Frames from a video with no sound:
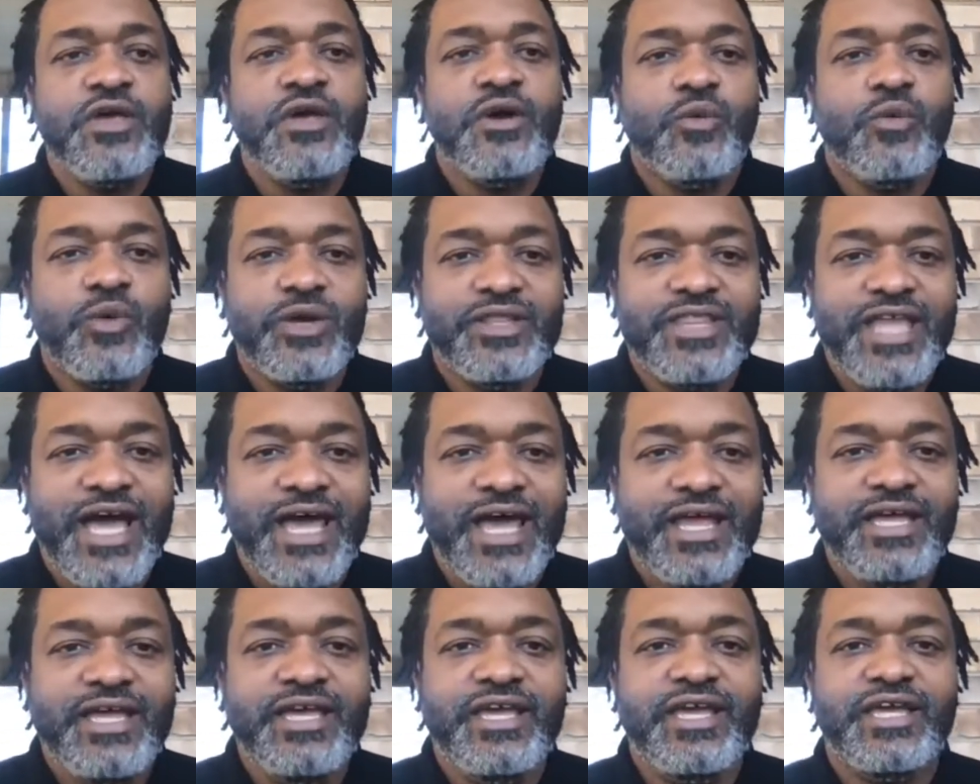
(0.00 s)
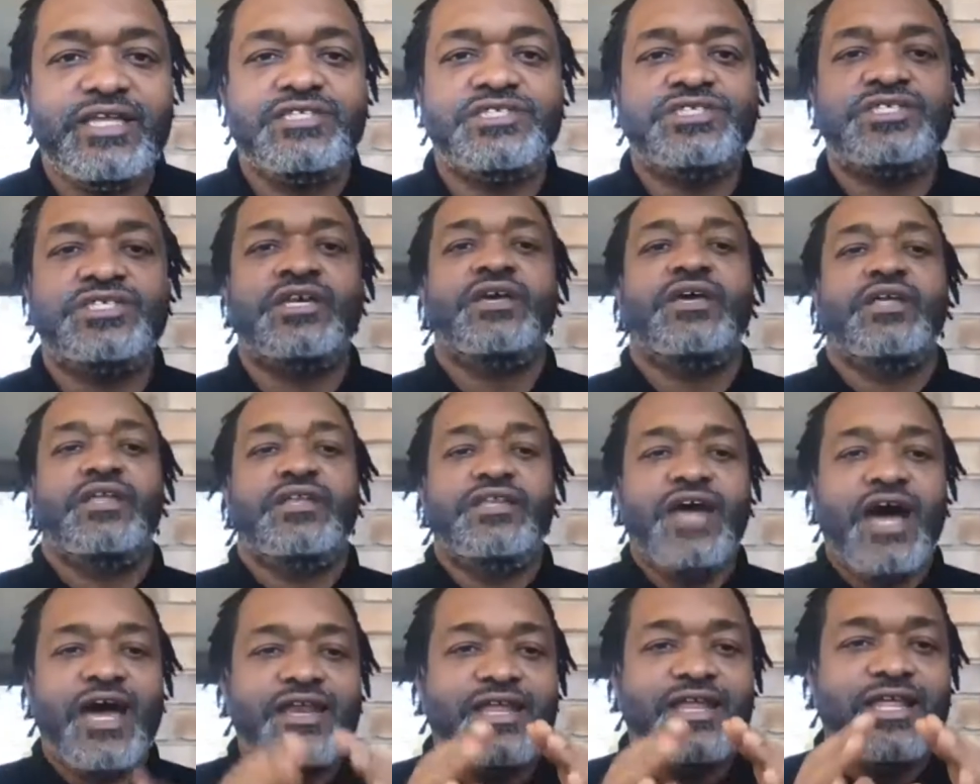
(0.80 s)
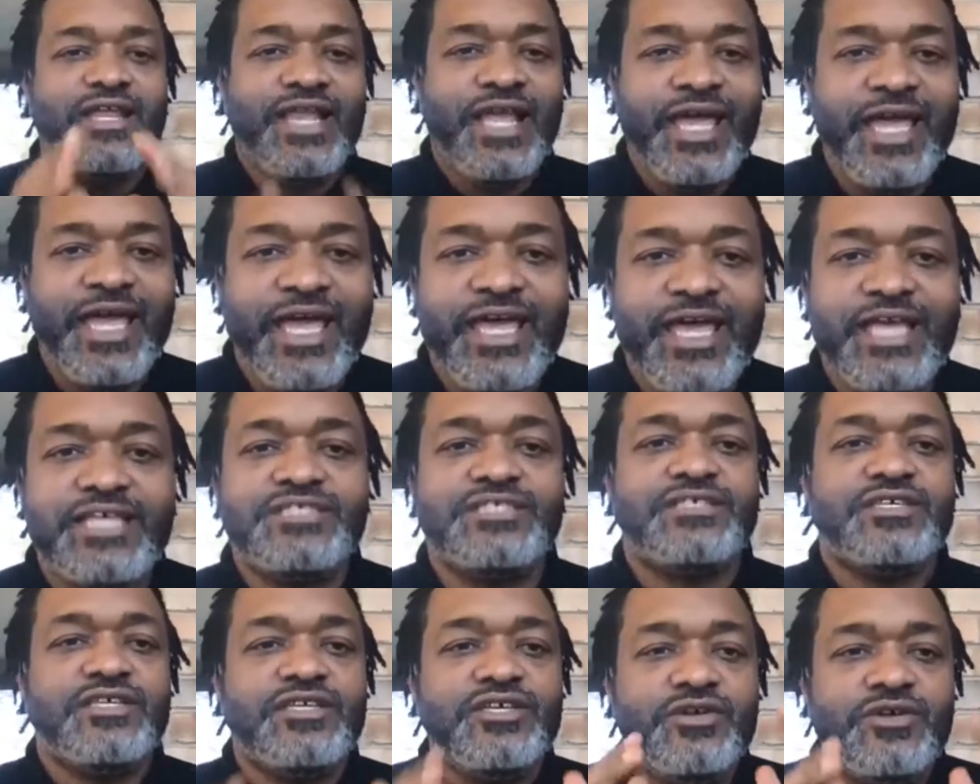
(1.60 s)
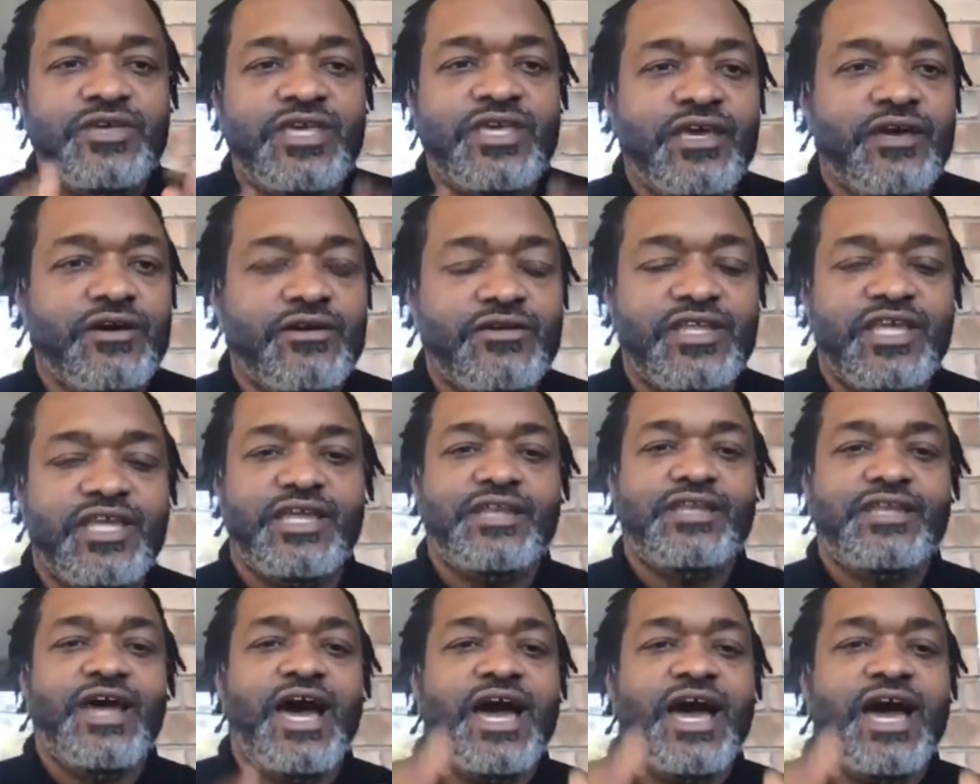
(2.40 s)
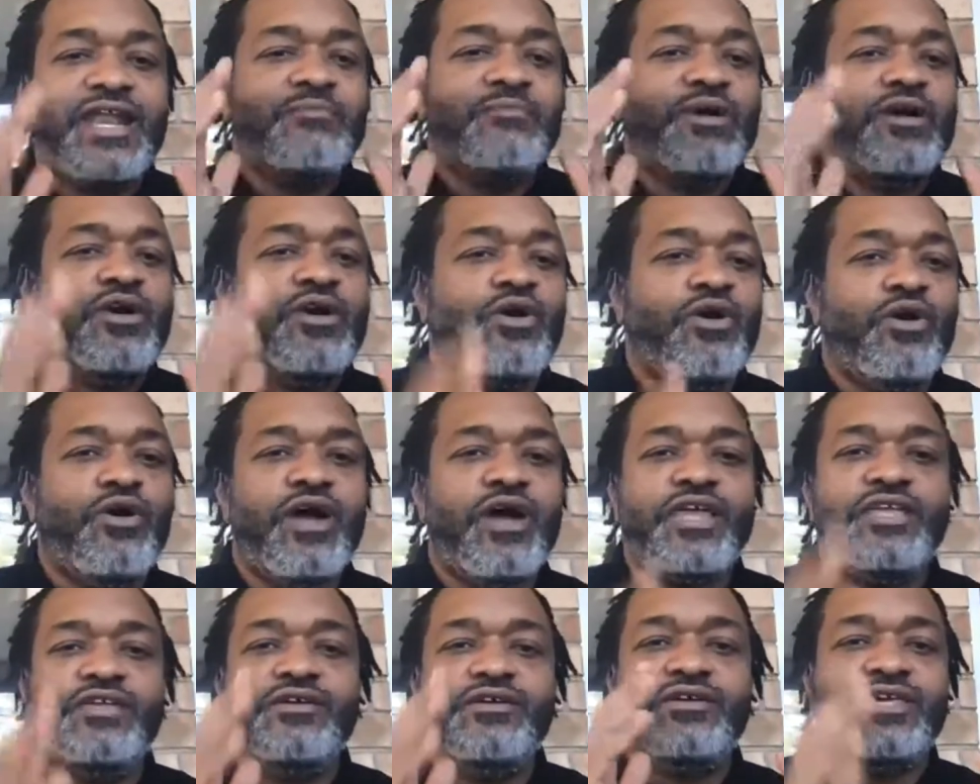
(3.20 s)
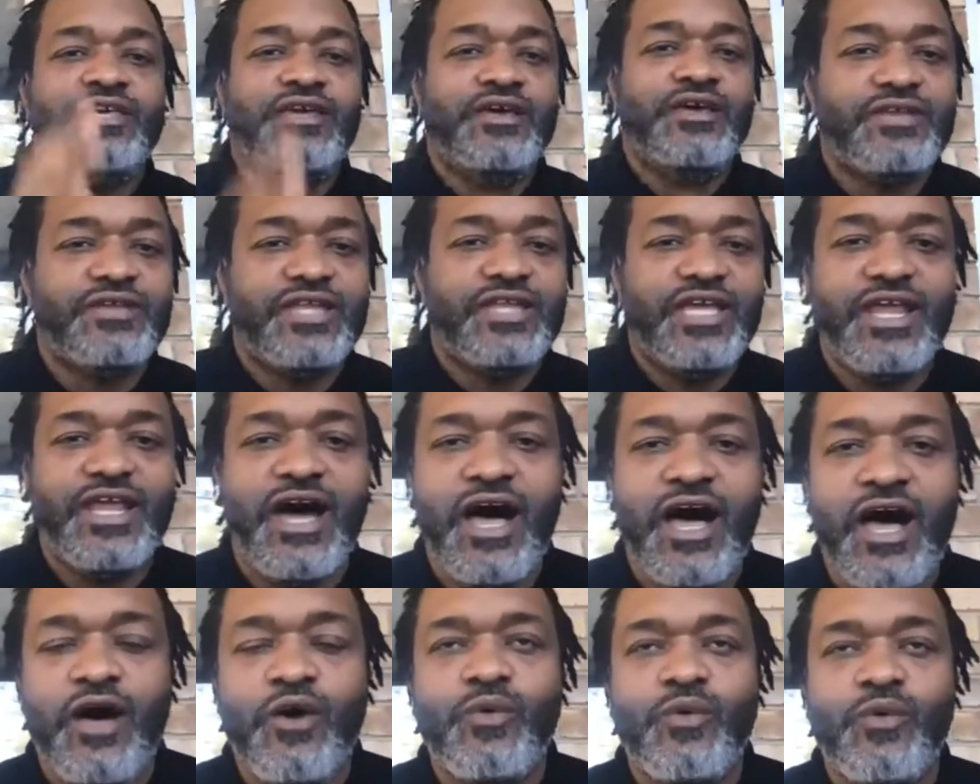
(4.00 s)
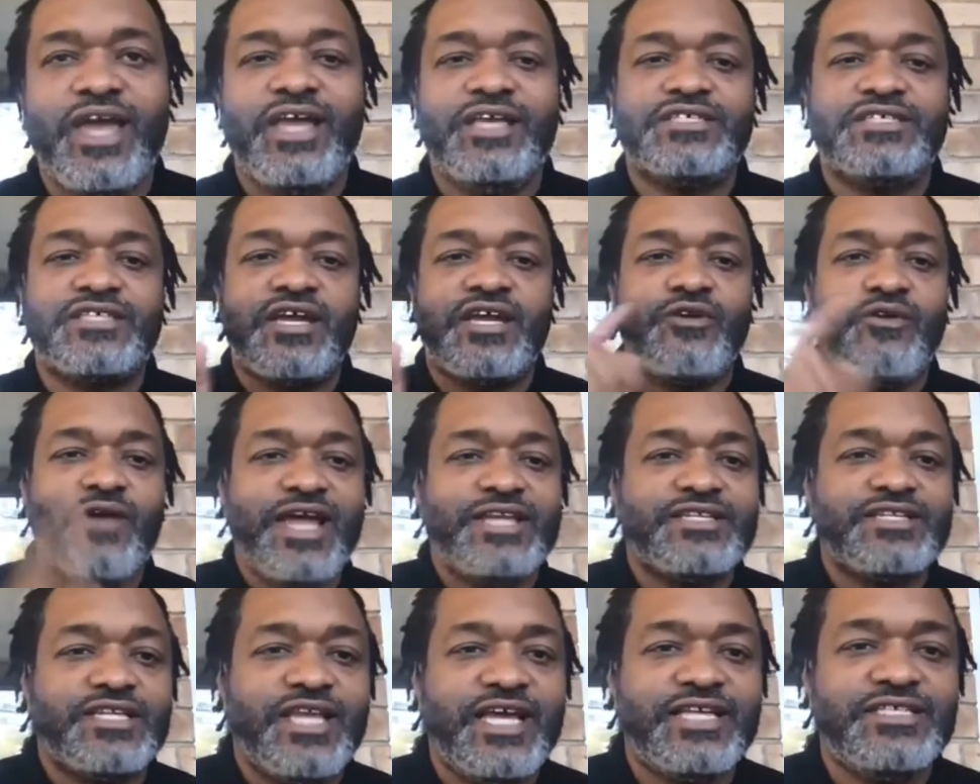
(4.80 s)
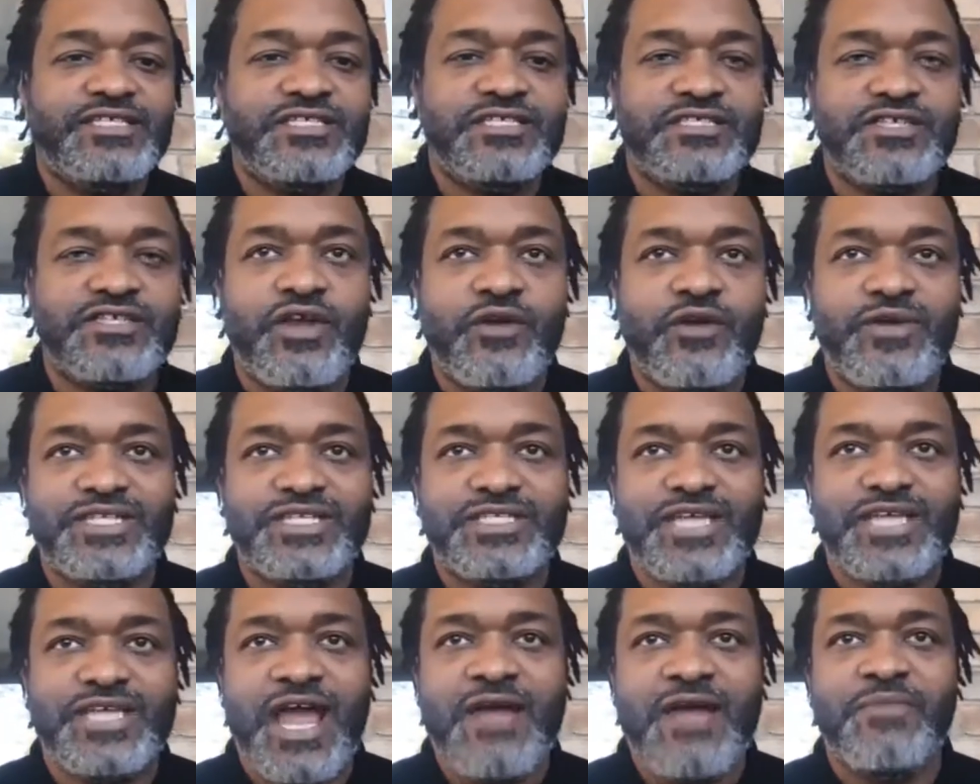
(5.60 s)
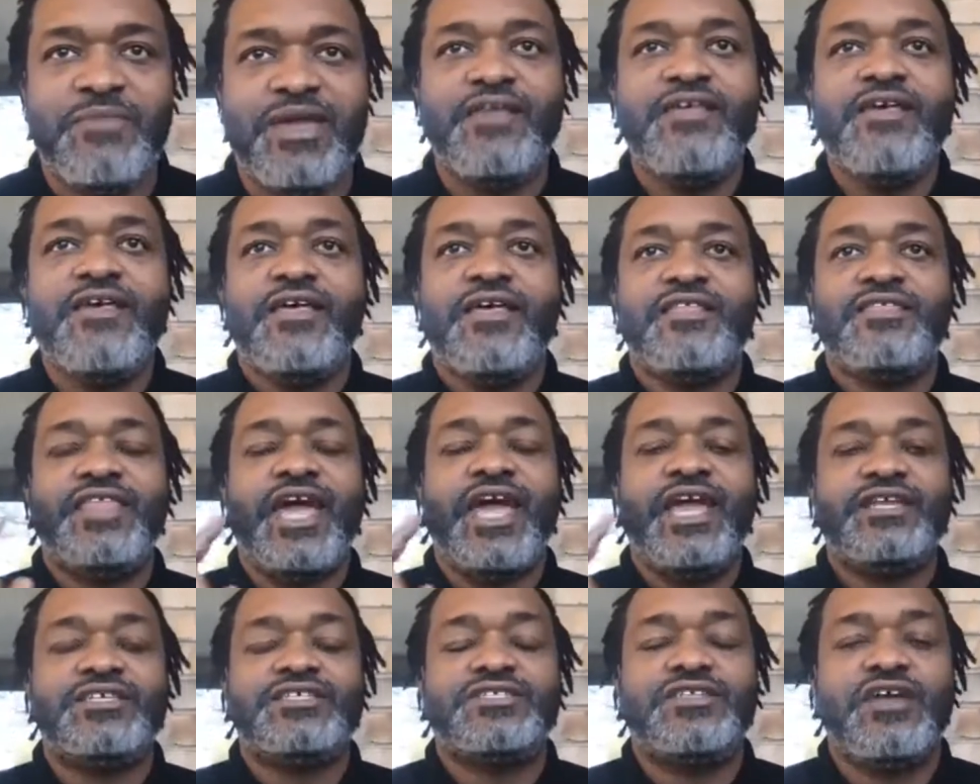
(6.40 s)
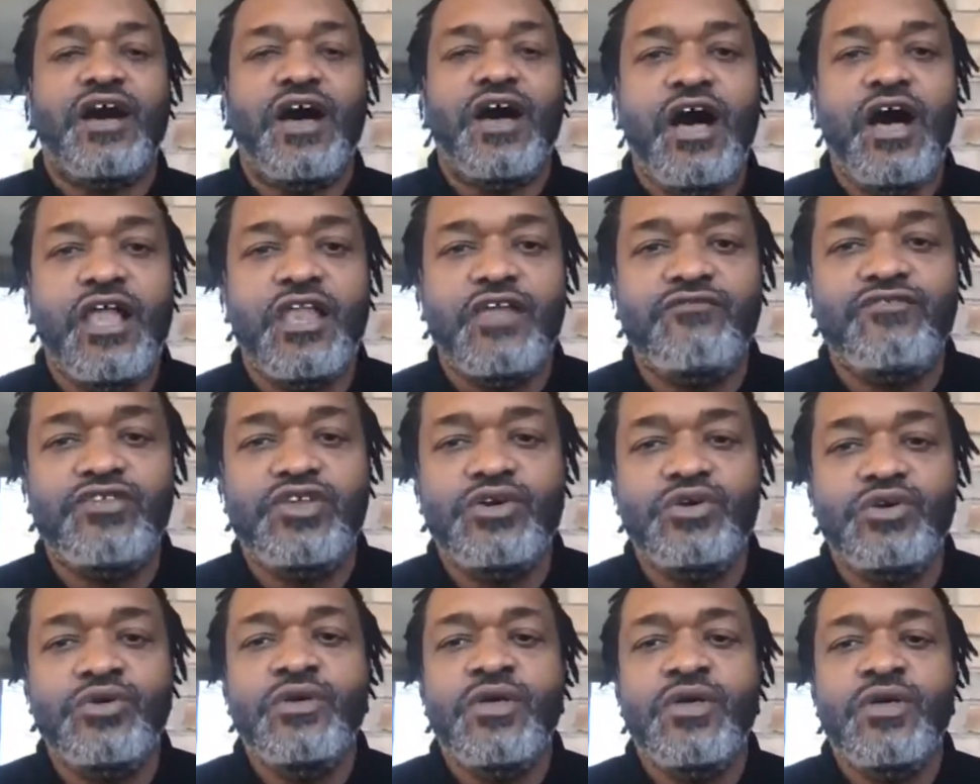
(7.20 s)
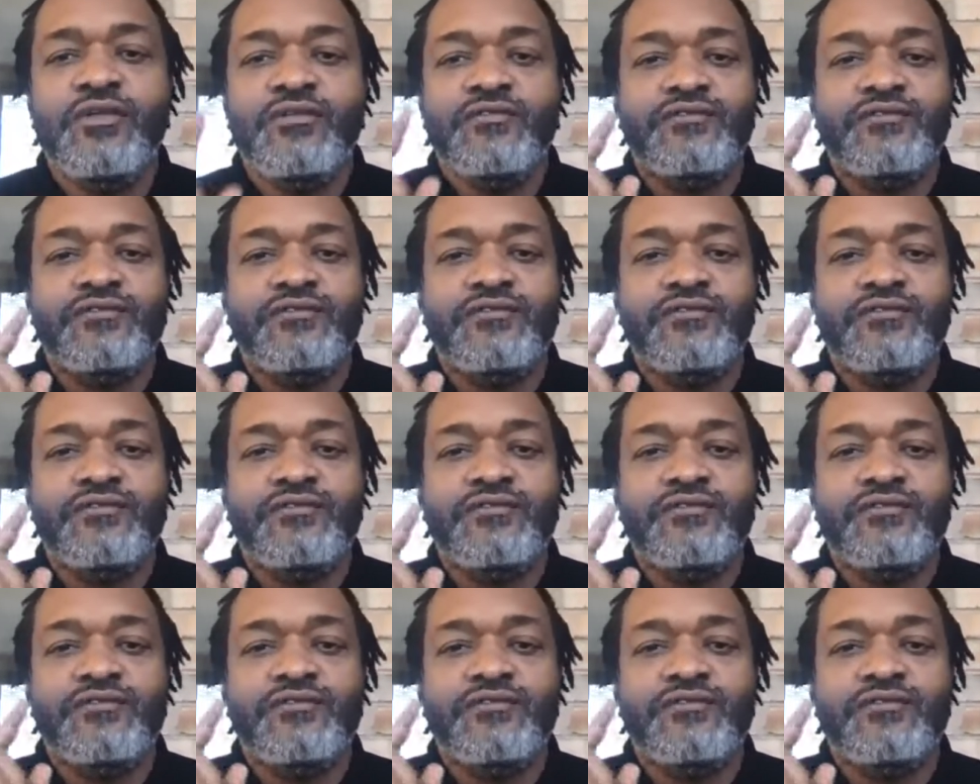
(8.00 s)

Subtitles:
without a hitch. Dr. Lance, you killed it. Dr. McCoy, you killed it. Always, congratulations on your retirement. Thanks to all of you.